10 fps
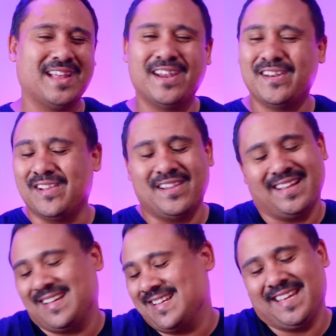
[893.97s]
I don't know,
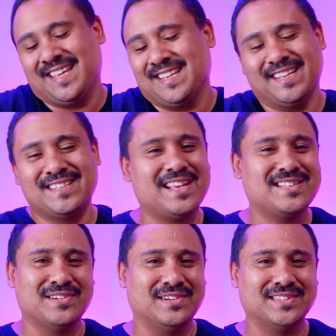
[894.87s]

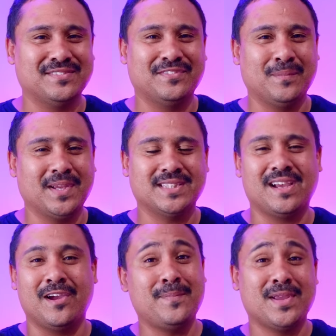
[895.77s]
it's awesome for me.
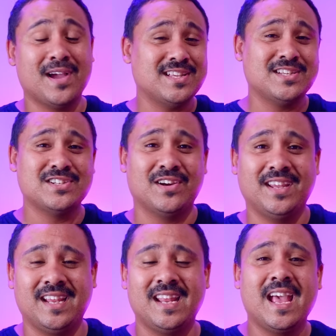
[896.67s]
So I hope you guys
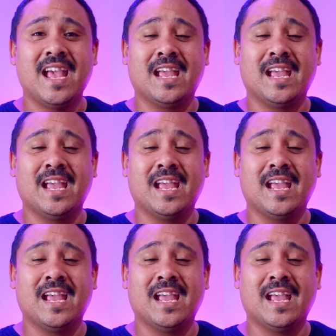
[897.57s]
enjoyed it.